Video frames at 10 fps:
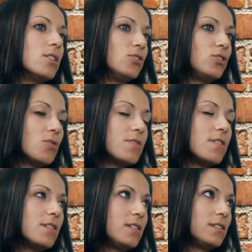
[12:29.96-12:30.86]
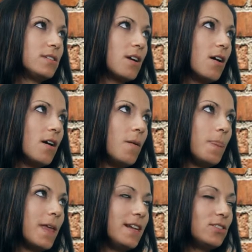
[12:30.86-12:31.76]
So there is
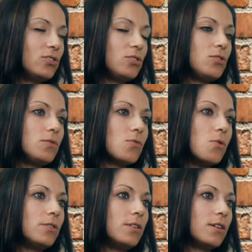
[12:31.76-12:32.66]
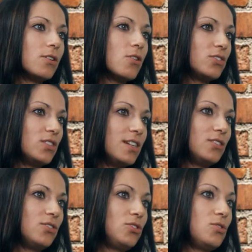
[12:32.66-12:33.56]
an institute called the Gerson
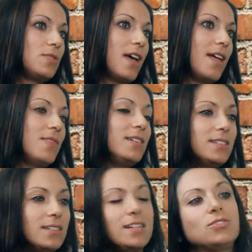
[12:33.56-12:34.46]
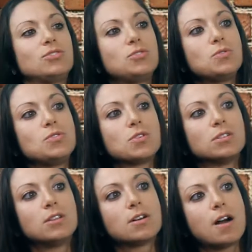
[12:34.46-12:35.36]
Institute, and this is an institute you
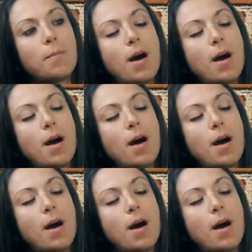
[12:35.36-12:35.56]
can look up